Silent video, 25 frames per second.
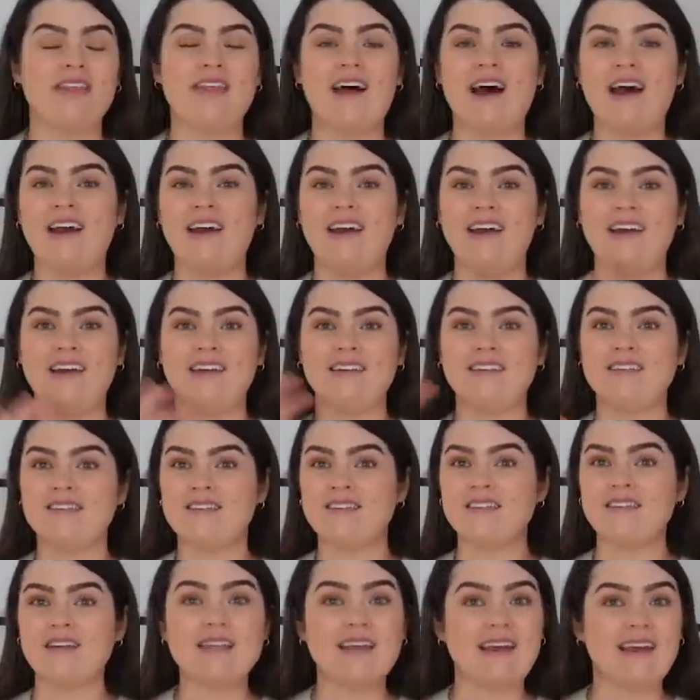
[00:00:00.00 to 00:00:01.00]
that
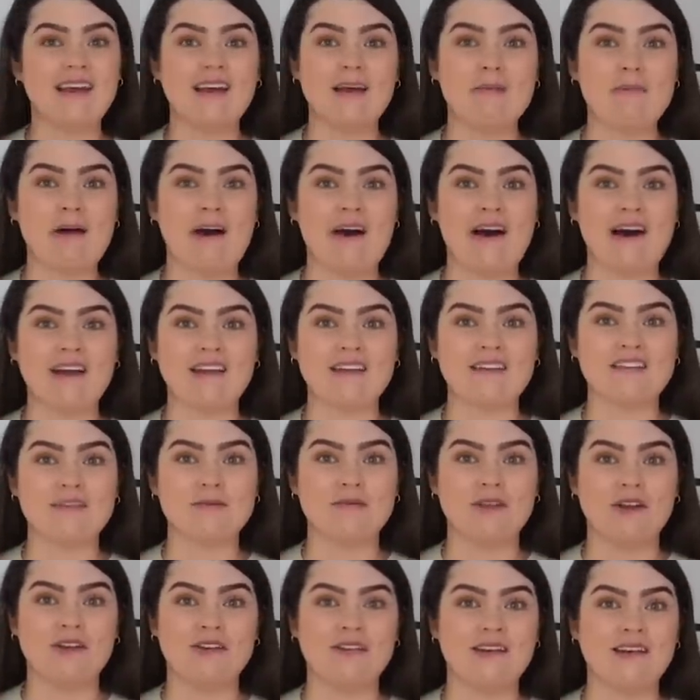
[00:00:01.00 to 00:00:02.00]
is thinking about adding some
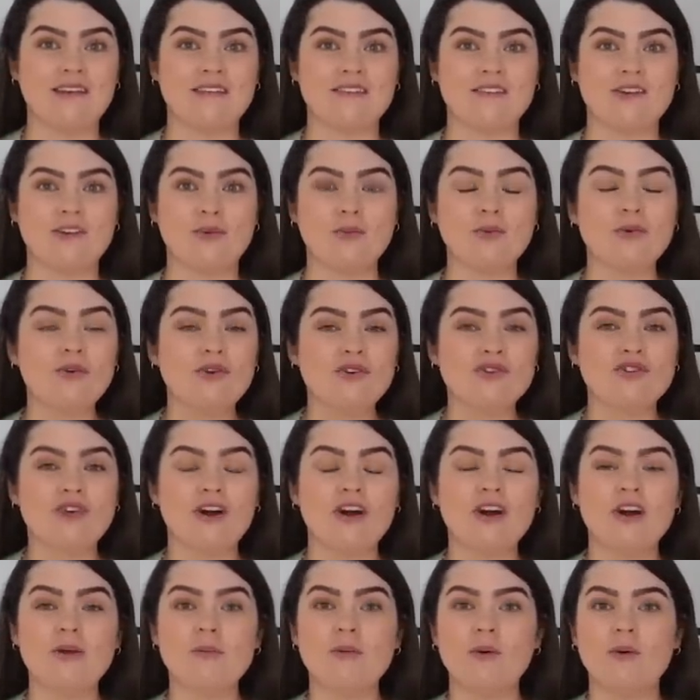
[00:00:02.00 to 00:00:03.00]
new things to your
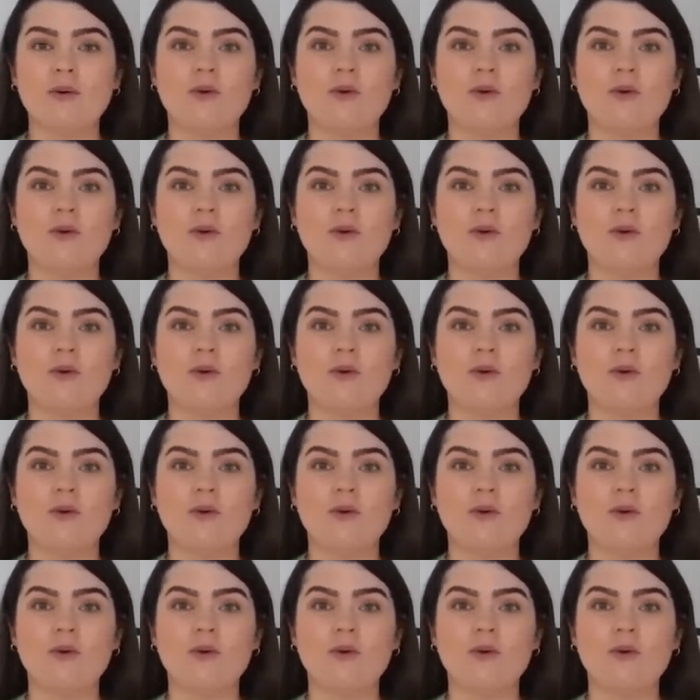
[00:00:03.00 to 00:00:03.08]
wardrobe,